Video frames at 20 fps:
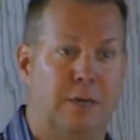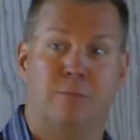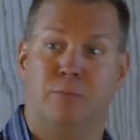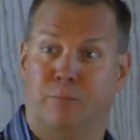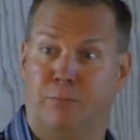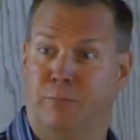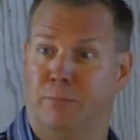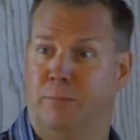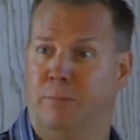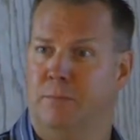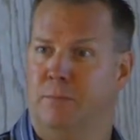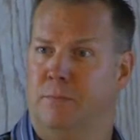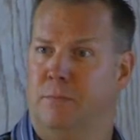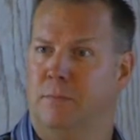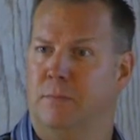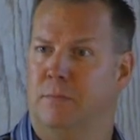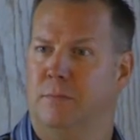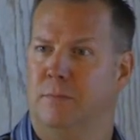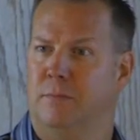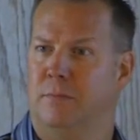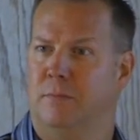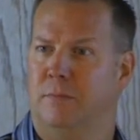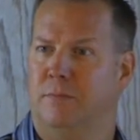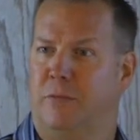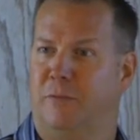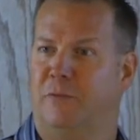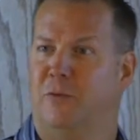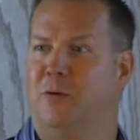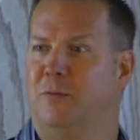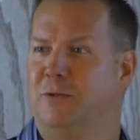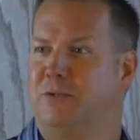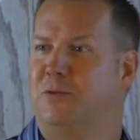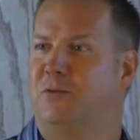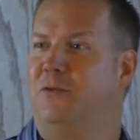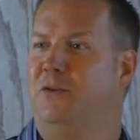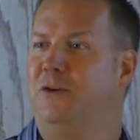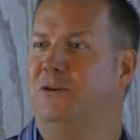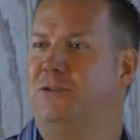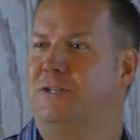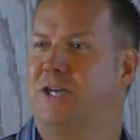at performance
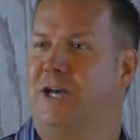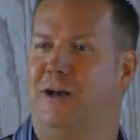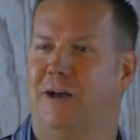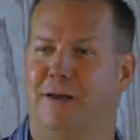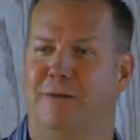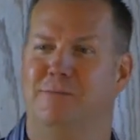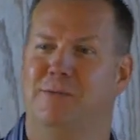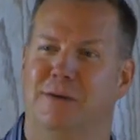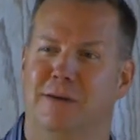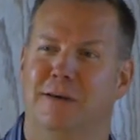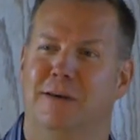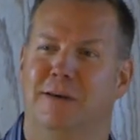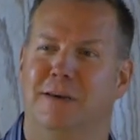review time.